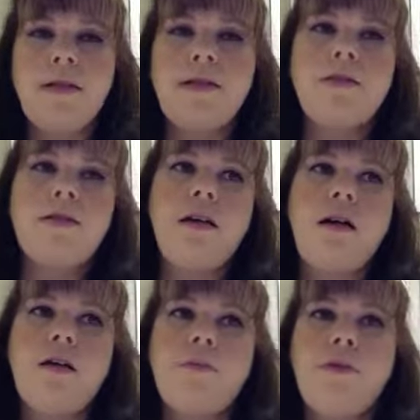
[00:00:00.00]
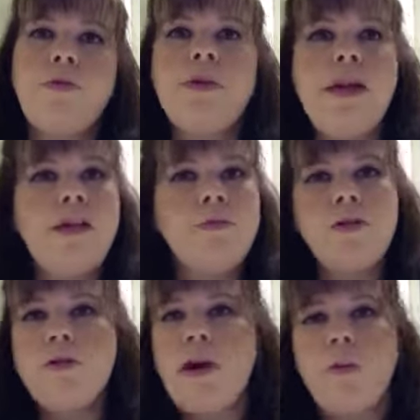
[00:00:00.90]
It's um, three days, but
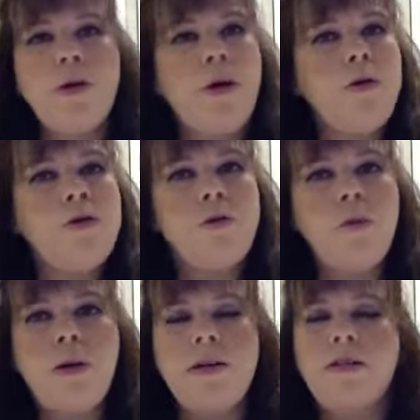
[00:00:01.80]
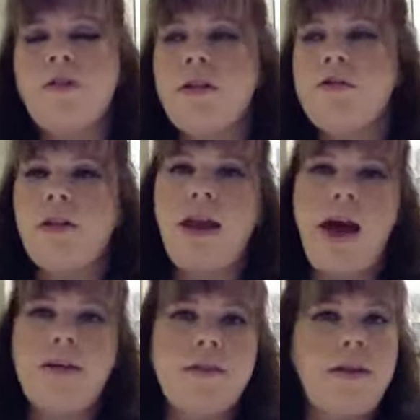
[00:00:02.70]
you can come and go as you want. It's very
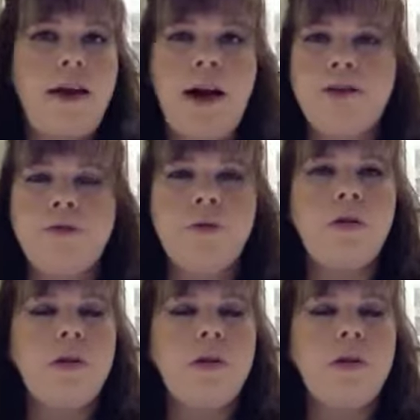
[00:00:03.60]
relaxed and casual.